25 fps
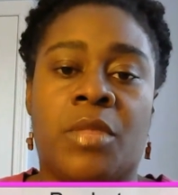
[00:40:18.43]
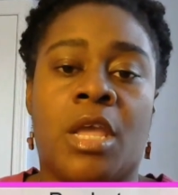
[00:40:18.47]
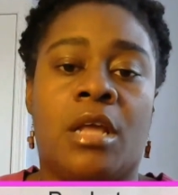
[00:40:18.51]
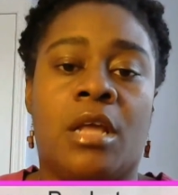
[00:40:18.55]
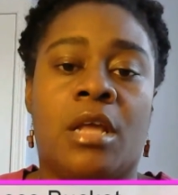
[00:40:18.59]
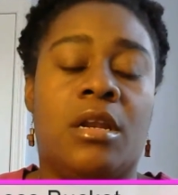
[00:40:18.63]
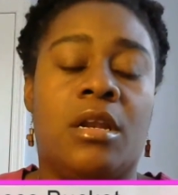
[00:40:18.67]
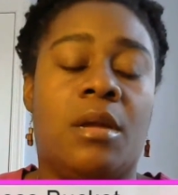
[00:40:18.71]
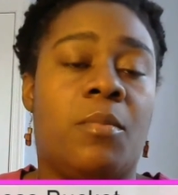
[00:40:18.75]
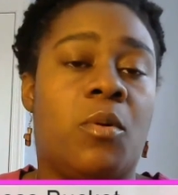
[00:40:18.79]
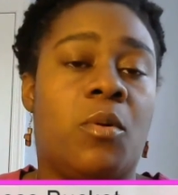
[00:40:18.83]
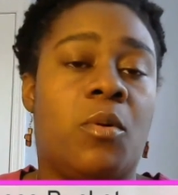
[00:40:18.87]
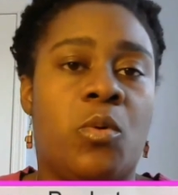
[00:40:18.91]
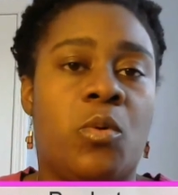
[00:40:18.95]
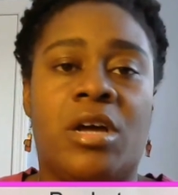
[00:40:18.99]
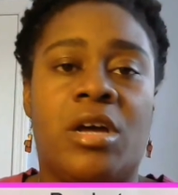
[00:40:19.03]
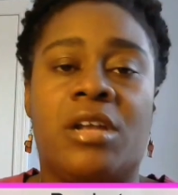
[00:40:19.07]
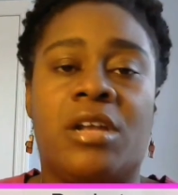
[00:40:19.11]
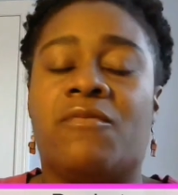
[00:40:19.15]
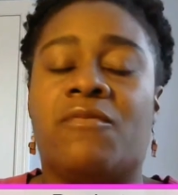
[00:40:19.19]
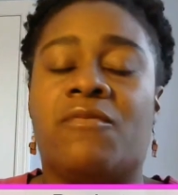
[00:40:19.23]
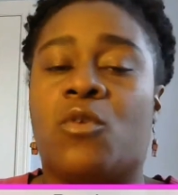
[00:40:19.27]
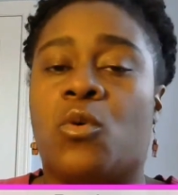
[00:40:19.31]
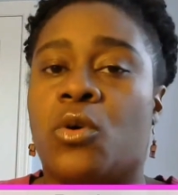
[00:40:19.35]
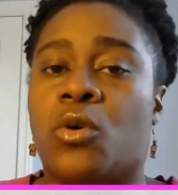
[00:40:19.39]
Number one,
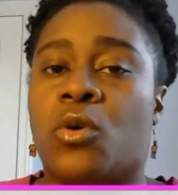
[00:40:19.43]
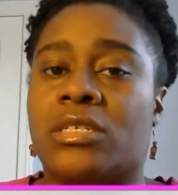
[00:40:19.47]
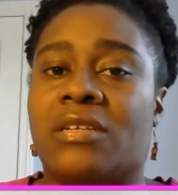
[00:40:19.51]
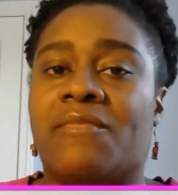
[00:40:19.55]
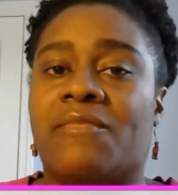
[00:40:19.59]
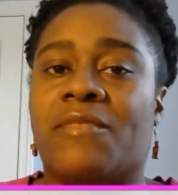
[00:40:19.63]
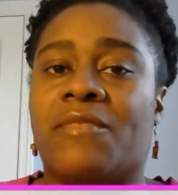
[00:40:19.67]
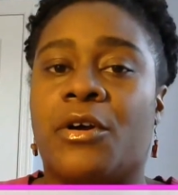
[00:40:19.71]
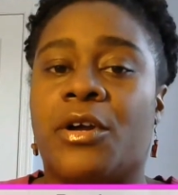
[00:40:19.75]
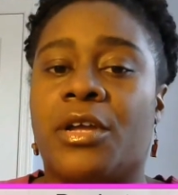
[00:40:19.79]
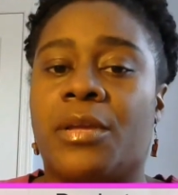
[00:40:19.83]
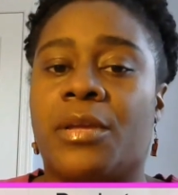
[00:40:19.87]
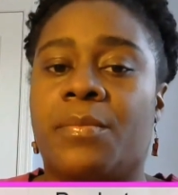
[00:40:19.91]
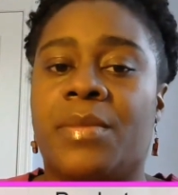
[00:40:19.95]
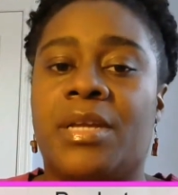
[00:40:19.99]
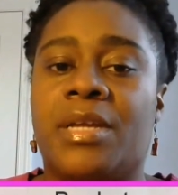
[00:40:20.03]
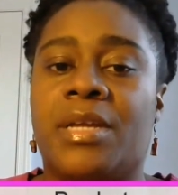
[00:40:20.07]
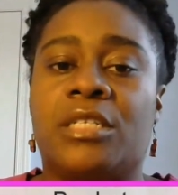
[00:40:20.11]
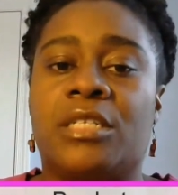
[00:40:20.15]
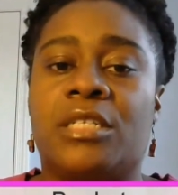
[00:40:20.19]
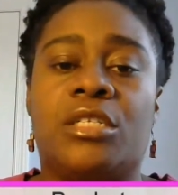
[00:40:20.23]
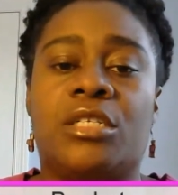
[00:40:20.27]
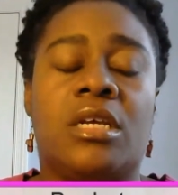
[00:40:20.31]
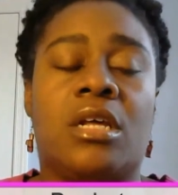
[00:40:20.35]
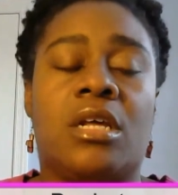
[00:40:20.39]
of course, I've already
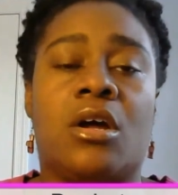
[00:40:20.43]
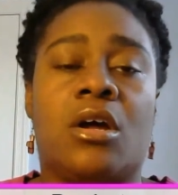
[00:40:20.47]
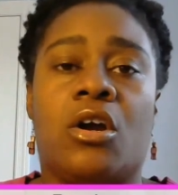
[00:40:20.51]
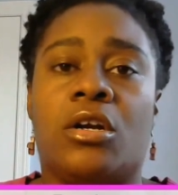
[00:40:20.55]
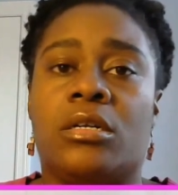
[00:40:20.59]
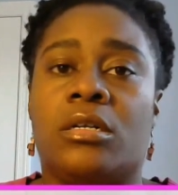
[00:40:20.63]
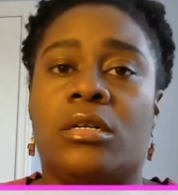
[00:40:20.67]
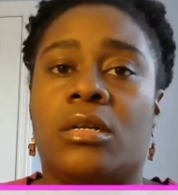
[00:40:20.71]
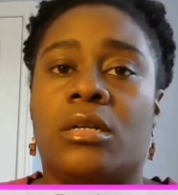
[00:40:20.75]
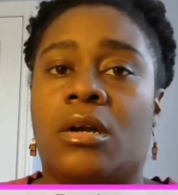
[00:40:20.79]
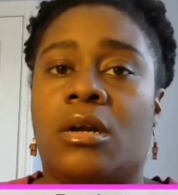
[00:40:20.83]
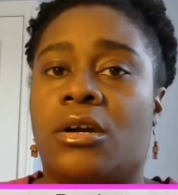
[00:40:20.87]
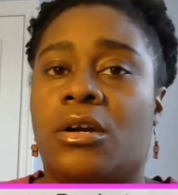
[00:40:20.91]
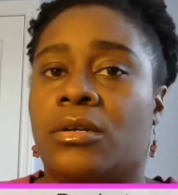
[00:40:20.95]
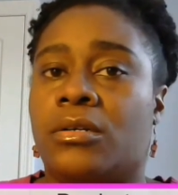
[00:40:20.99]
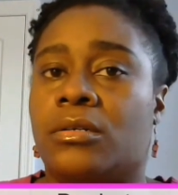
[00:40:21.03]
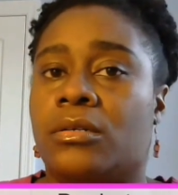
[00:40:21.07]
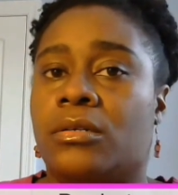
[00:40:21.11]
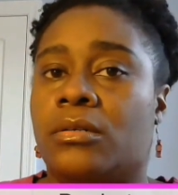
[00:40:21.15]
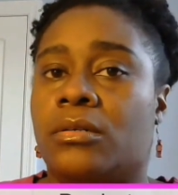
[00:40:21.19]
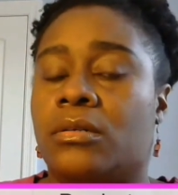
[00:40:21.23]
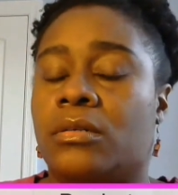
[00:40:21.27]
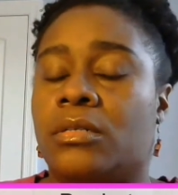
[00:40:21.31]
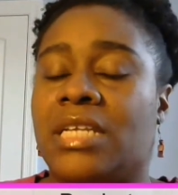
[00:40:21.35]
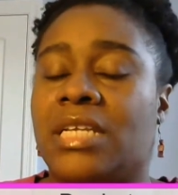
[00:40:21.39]
mentioned it,
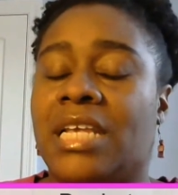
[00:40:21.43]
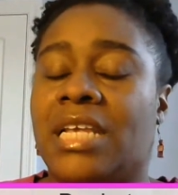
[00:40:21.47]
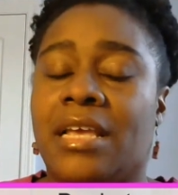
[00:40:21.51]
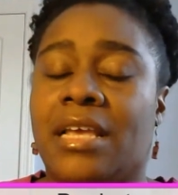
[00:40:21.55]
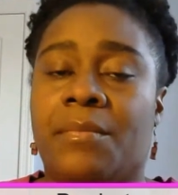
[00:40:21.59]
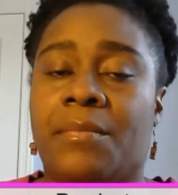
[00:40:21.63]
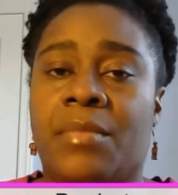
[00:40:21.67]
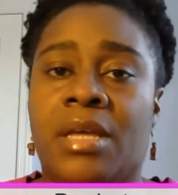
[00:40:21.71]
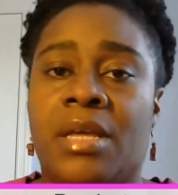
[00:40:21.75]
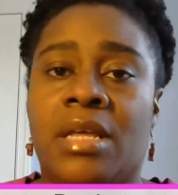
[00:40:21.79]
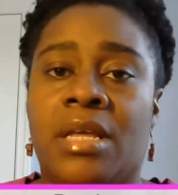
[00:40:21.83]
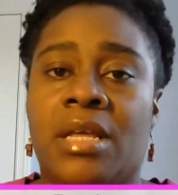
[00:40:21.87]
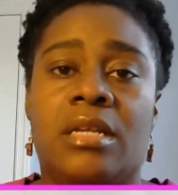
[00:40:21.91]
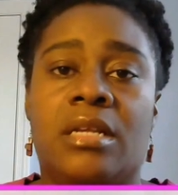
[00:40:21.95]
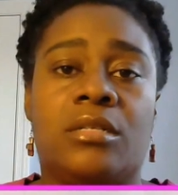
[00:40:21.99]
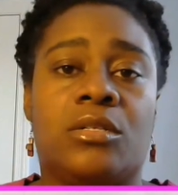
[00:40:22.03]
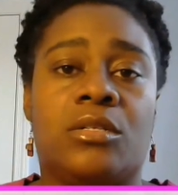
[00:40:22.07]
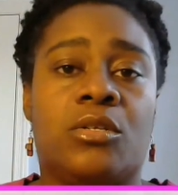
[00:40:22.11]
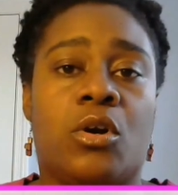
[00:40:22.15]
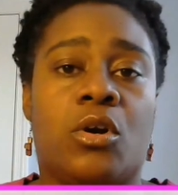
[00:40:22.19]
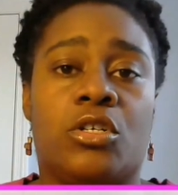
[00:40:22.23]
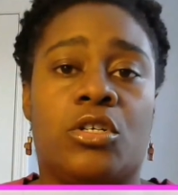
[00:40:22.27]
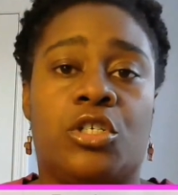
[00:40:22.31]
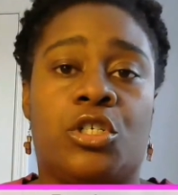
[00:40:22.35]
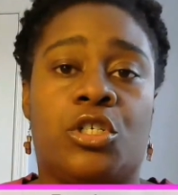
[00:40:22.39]
our team meetings
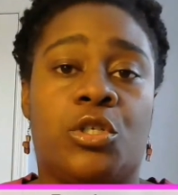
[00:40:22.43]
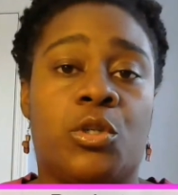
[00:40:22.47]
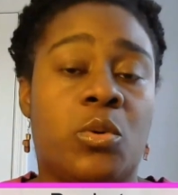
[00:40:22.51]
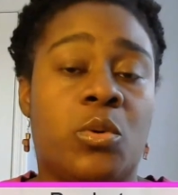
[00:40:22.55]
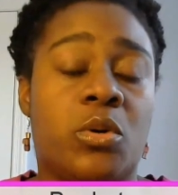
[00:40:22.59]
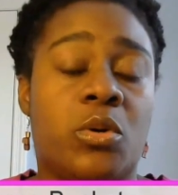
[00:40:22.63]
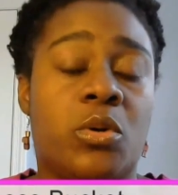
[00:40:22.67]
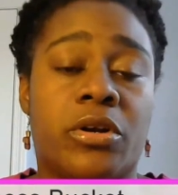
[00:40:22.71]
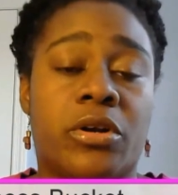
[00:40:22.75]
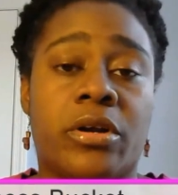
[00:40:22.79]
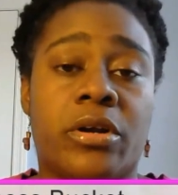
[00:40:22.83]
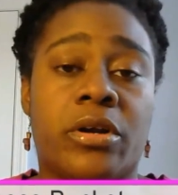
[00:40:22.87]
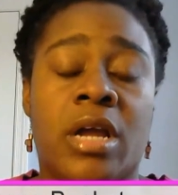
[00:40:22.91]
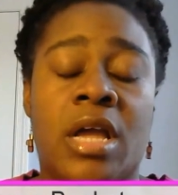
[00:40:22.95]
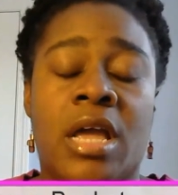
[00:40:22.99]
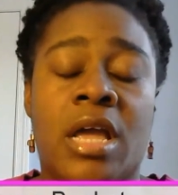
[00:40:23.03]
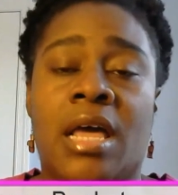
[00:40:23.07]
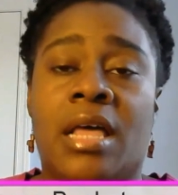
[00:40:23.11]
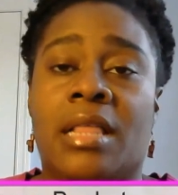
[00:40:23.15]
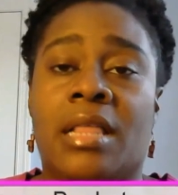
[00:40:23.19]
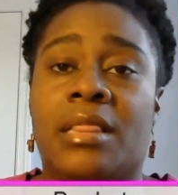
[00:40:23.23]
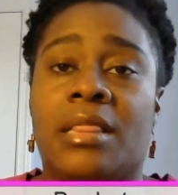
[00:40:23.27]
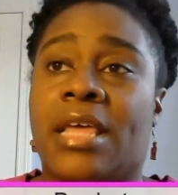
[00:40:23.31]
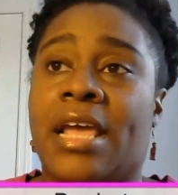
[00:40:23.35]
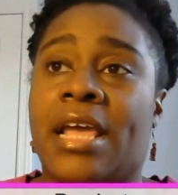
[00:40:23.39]
are shorter.
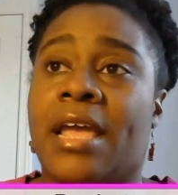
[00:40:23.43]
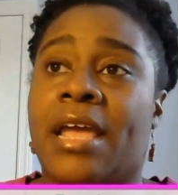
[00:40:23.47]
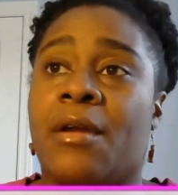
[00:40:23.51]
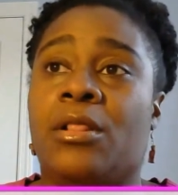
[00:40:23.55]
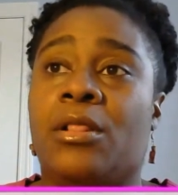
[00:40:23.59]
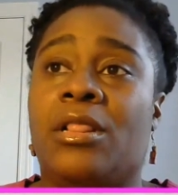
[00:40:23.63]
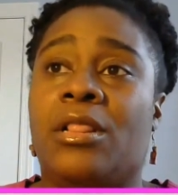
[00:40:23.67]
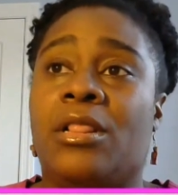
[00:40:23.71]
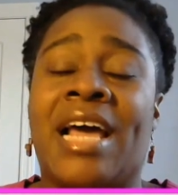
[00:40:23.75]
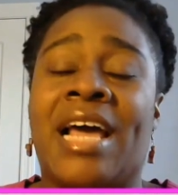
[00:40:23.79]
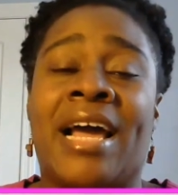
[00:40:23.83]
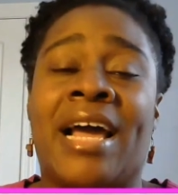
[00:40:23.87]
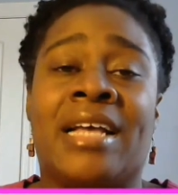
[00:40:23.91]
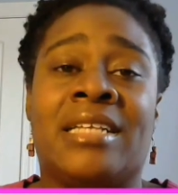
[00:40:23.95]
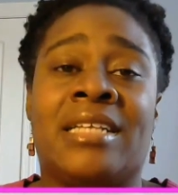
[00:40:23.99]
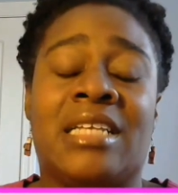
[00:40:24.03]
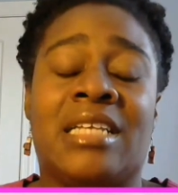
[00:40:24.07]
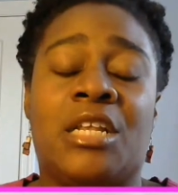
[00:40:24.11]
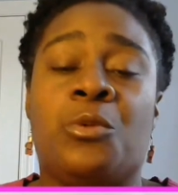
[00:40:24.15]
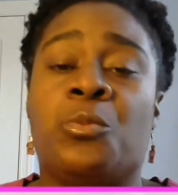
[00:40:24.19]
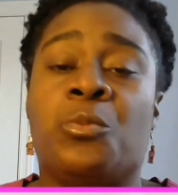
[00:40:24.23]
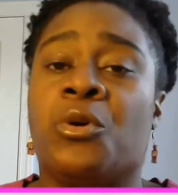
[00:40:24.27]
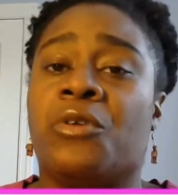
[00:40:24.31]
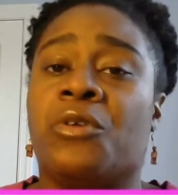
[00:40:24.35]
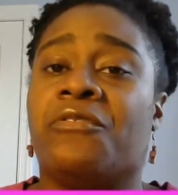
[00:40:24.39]
They last
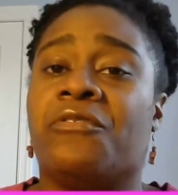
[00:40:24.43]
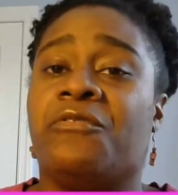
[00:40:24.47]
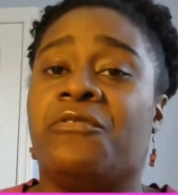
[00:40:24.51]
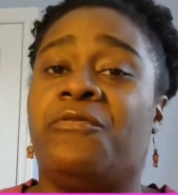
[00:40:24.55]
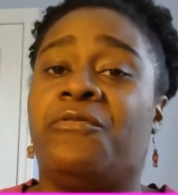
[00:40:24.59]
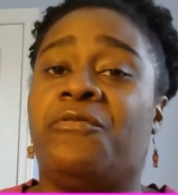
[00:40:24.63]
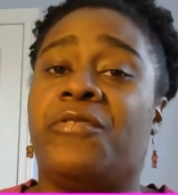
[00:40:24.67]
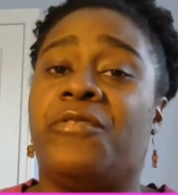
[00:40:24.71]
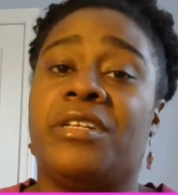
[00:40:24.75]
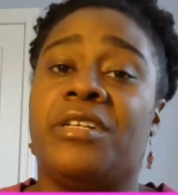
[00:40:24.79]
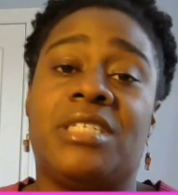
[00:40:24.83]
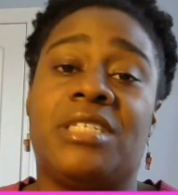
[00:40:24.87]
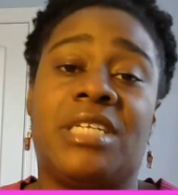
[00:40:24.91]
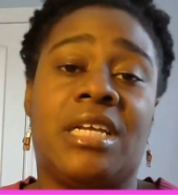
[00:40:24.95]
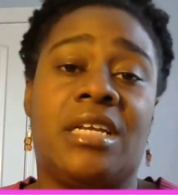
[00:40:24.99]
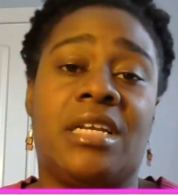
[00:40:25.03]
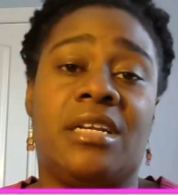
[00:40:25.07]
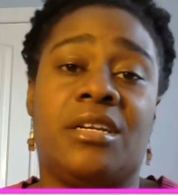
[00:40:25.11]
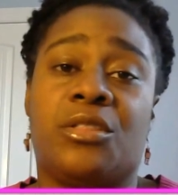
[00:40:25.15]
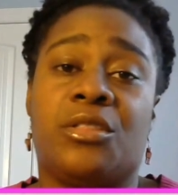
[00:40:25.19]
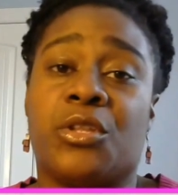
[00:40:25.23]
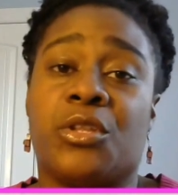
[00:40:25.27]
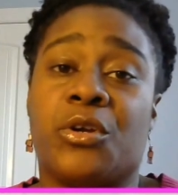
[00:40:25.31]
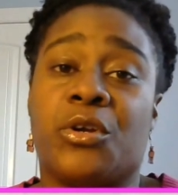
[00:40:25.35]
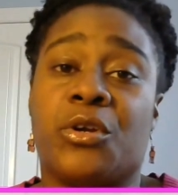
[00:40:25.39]
anywhere from 15 to
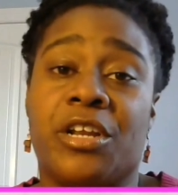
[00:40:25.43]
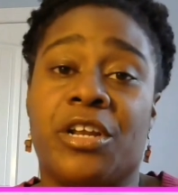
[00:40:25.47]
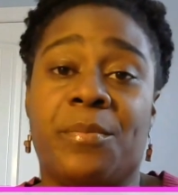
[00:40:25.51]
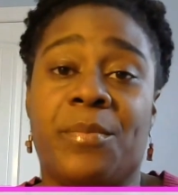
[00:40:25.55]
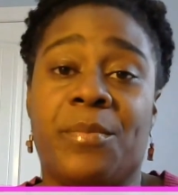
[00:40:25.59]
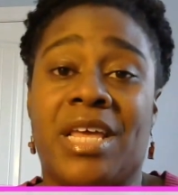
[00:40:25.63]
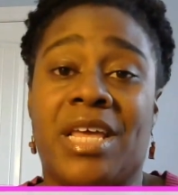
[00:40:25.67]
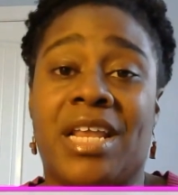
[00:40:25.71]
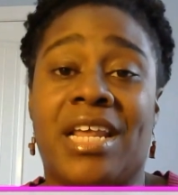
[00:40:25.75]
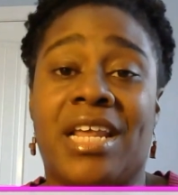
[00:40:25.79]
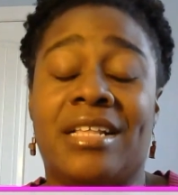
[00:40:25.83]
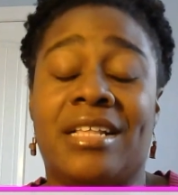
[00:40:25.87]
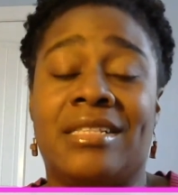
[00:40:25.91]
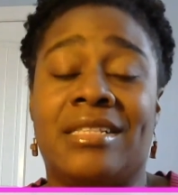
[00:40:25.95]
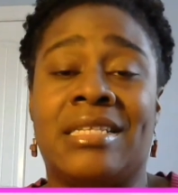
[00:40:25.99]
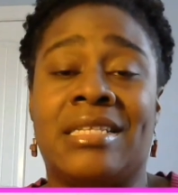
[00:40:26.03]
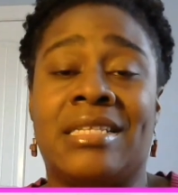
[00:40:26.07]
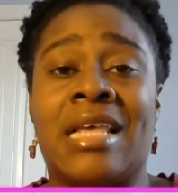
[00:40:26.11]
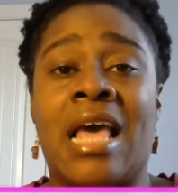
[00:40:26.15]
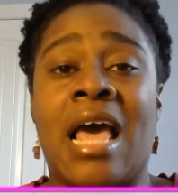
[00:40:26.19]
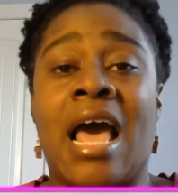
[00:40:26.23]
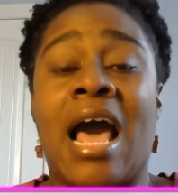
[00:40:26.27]
30 minutes.